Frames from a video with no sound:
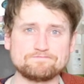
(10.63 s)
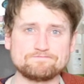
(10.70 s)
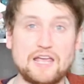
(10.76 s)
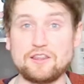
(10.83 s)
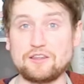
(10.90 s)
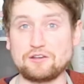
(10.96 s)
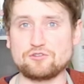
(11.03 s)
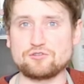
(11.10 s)

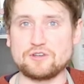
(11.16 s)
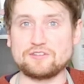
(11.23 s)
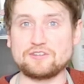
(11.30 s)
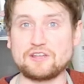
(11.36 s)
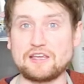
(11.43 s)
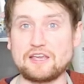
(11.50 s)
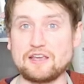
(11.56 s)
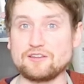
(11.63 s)

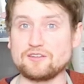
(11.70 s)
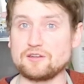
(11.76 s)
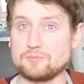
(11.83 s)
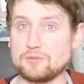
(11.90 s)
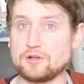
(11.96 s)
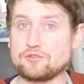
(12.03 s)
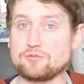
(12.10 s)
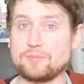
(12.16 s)
Electricity isn't
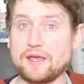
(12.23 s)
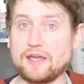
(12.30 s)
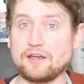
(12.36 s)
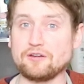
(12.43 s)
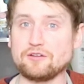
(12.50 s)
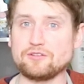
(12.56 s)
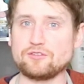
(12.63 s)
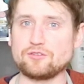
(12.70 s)
much
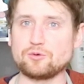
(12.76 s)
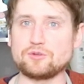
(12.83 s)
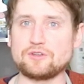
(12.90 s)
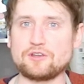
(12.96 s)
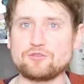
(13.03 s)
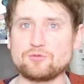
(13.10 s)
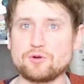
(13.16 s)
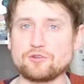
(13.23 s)
better, so
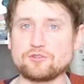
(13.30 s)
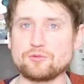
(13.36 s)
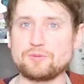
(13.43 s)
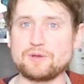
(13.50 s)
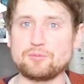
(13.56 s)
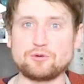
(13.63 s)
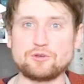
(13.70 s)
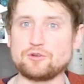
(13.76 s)
dishwasher
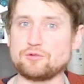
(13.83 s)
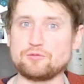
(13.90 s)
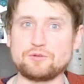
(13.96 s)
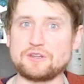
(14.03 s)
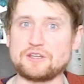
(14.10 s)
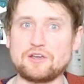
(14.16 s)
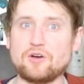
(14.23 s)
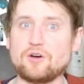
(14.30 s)
people you don't
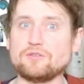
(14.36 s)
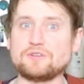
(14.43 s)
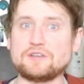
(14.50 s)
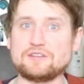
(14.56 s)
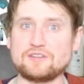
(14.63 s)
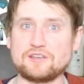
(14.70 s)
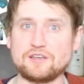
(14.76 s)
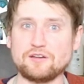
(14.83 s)
really get off
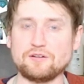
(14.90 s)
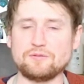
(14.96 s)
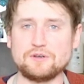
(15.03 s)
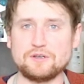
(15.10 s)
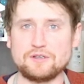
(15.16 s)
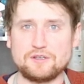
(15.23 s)
easy here.